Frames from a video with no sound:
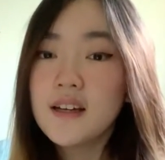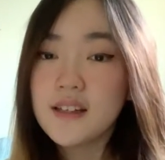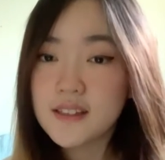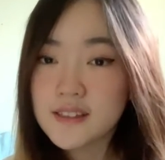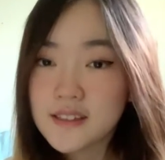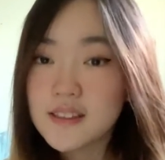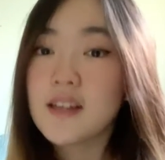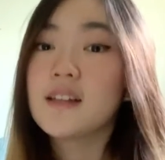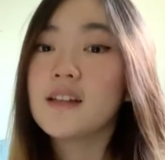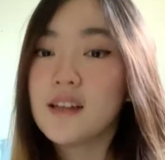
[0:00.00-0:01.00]
it is
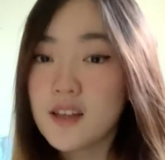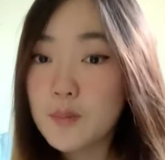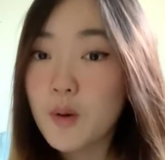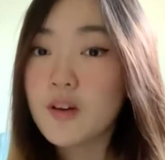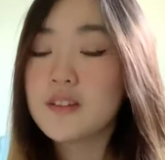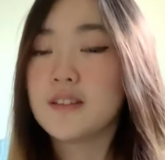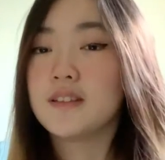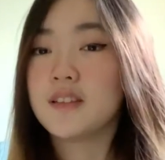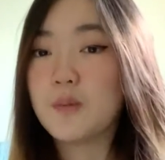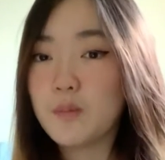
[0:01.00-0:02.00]
still
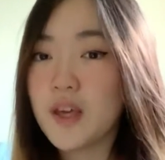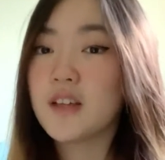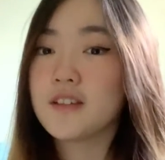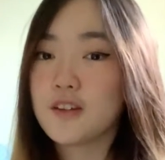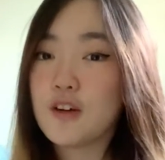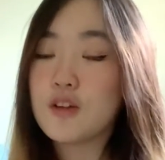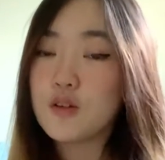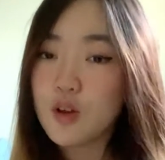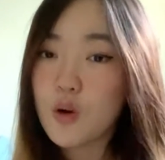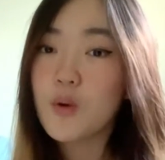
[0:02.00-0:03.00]
important to make sure you
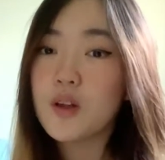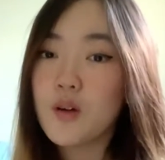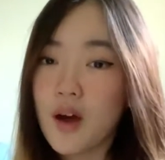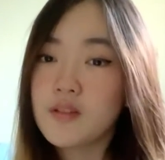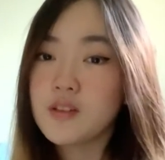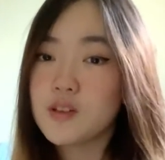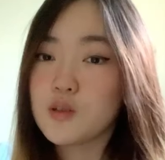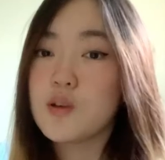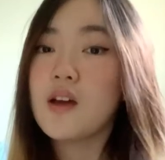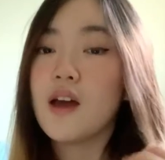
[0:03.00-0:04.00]
know what you have to
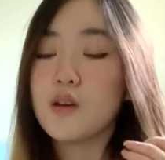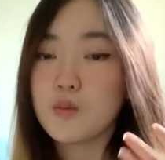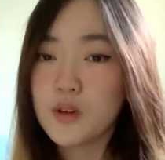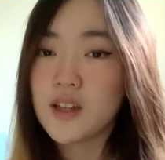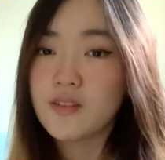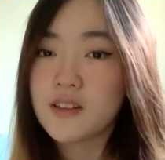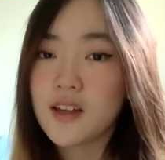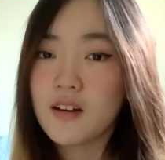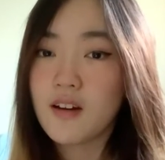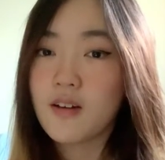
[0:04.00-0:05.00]
do and when you have to
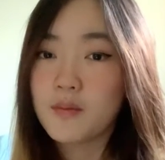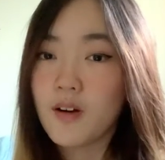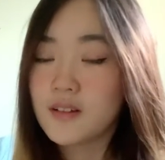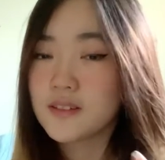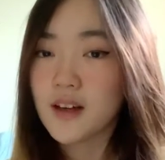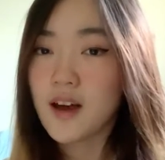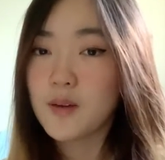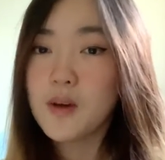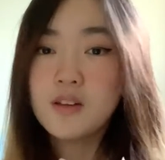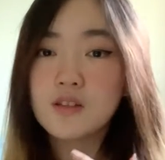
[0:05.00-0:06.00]
get it on
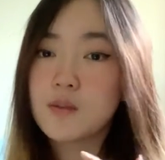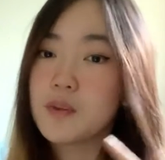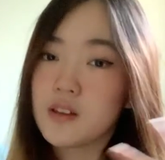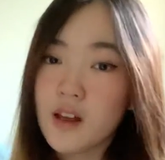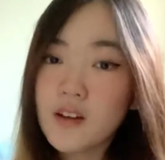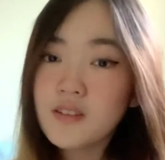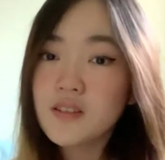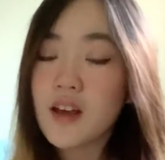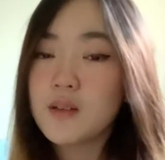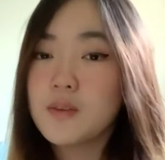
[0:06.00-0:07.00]
time. There's going to be a lot of
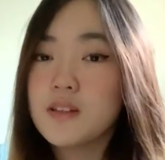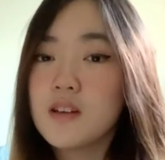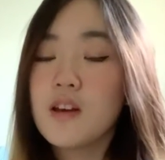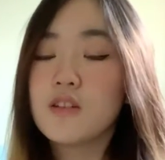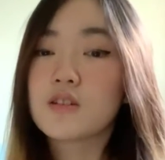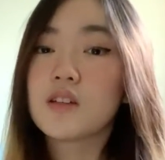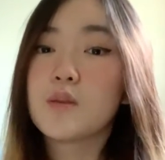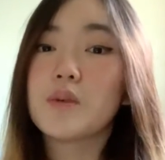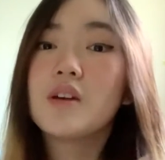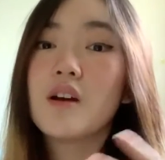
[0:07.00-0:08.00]
assignments. There's going to
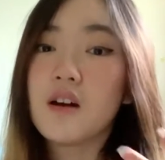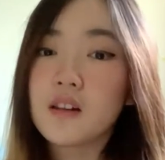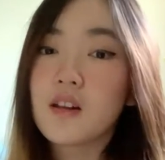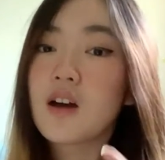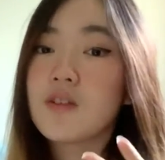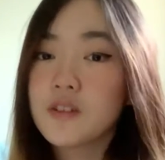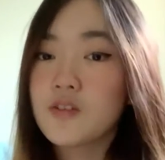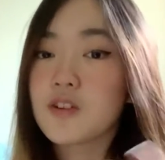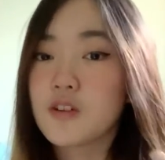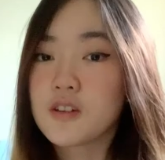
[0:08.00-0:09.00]
be a lot of
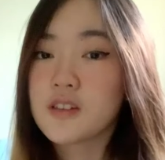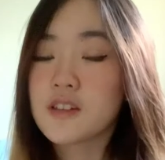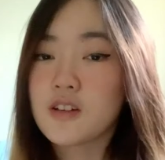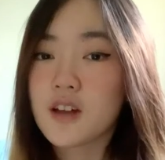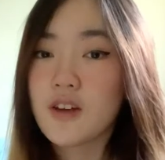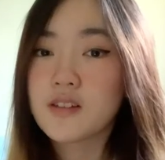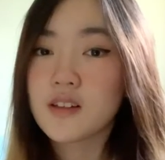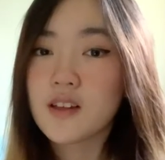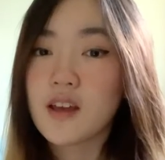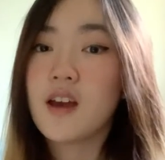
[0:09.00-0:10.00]
different courses that you're going to have to
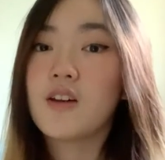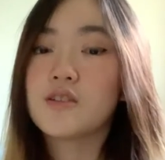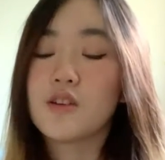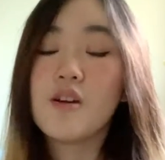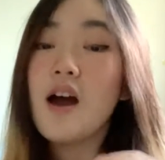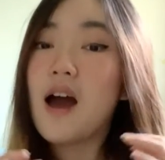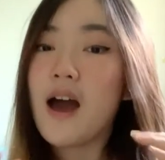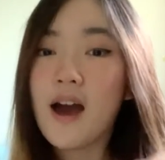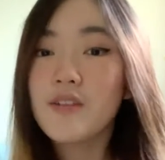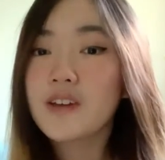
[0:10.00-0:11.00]
take care of. So
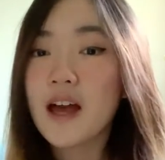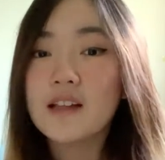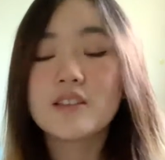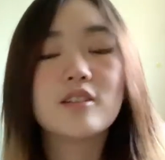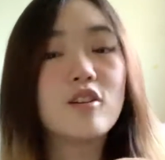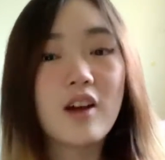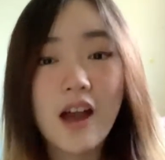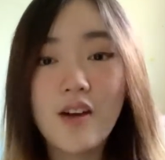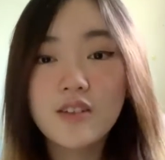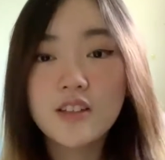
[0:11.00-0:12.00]
have a calendar or
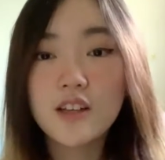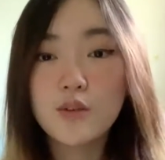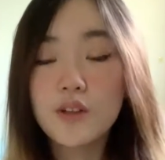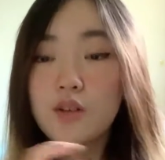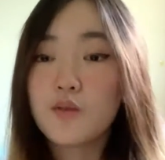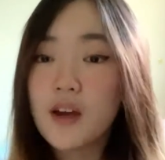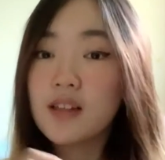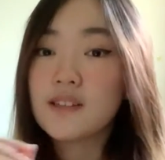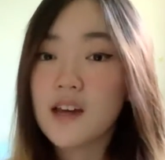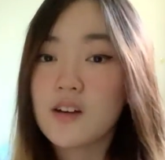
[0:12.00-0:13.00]
have an agenda where you can
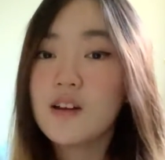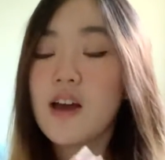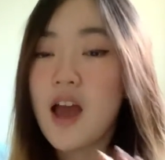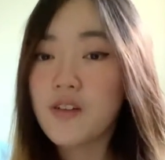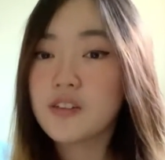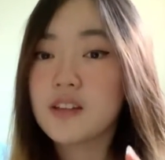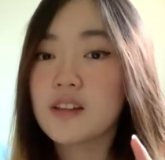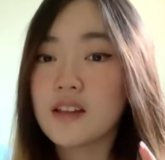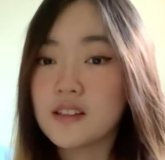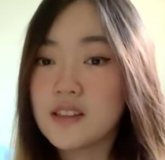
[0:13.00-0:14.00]
write down everything
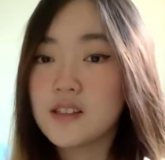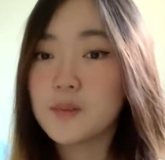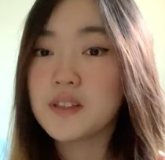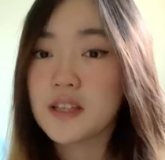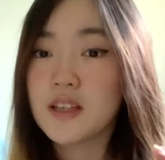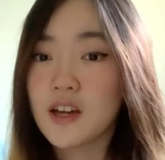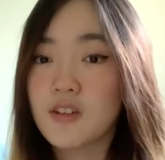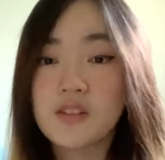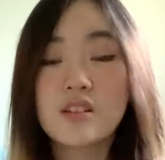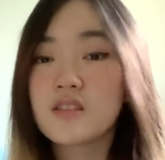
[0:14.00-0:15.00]
that needs to be taken care
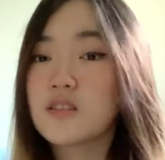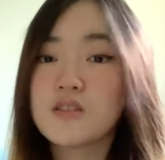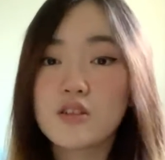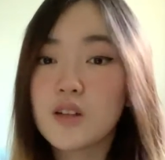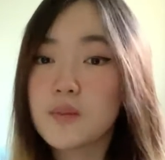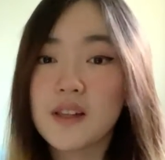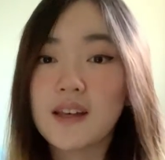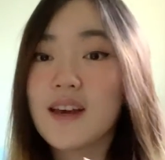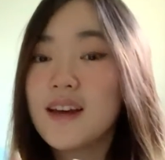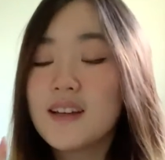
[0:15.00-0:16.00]
of, because there's going to be
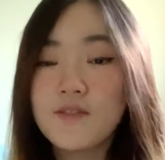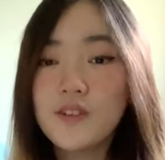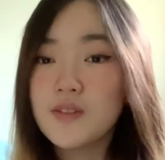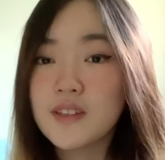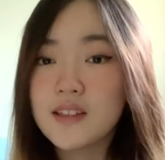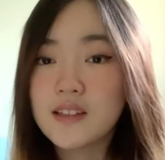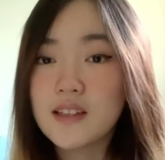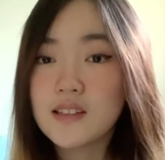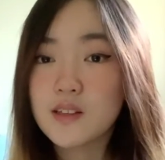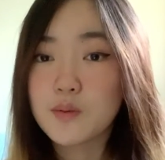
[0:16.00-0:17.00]
like 15
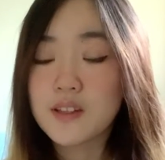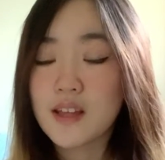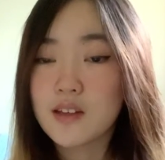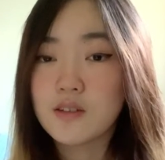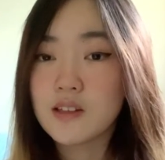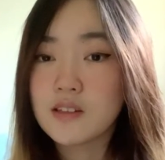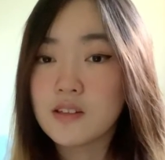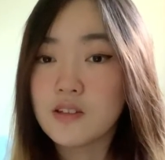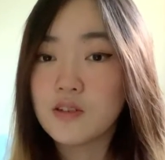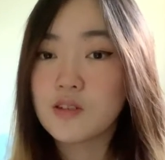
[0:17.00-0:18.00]
things in a week that you need to
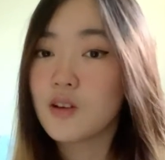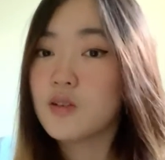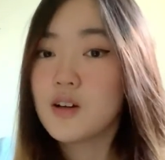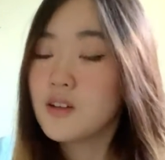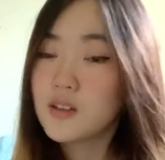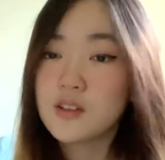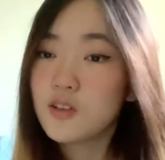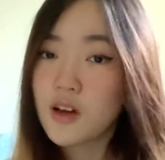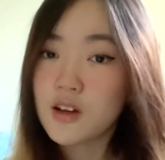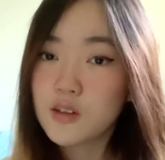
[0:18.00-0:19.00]
do. So you're
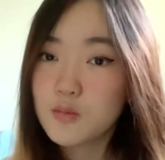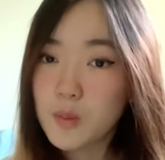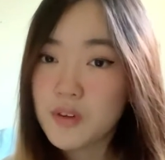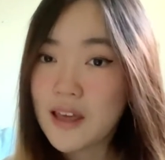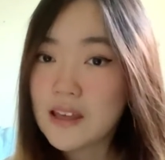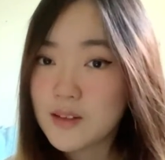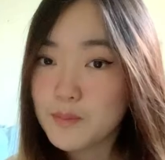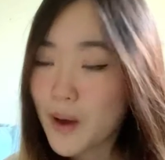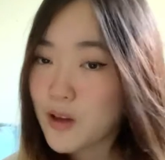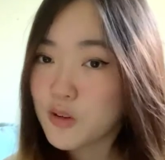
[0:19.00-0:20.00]
not going to remember that
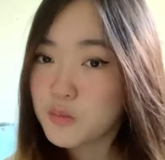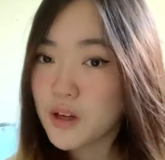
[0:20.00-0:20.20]
by your own